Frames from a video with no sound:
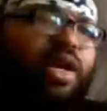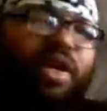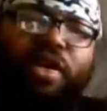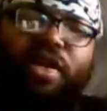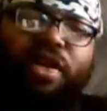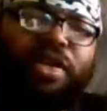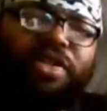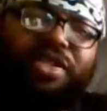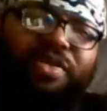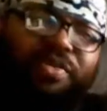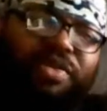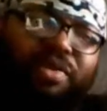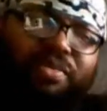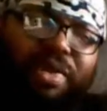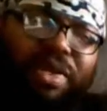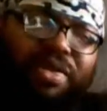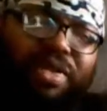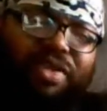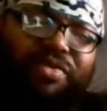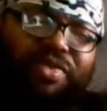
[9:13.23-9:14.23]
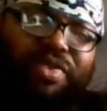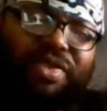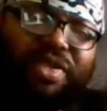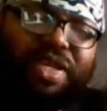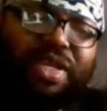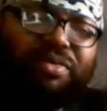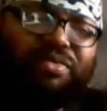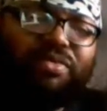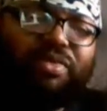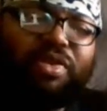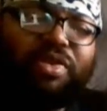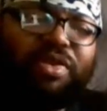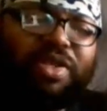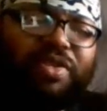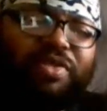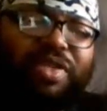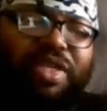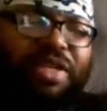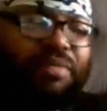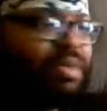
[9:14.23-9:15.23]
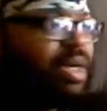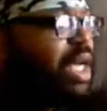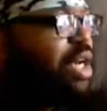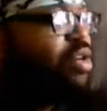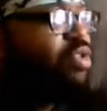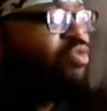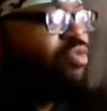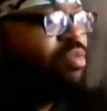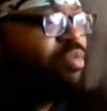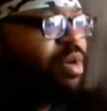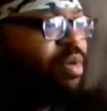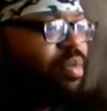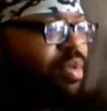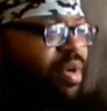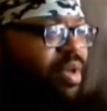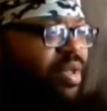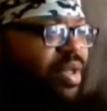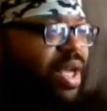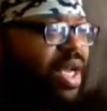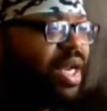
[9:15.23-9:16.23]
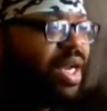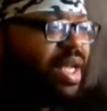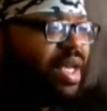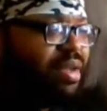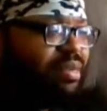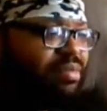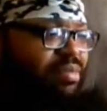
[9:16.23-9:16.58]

I heard something about David that you know, David Johnson, but I don't remember that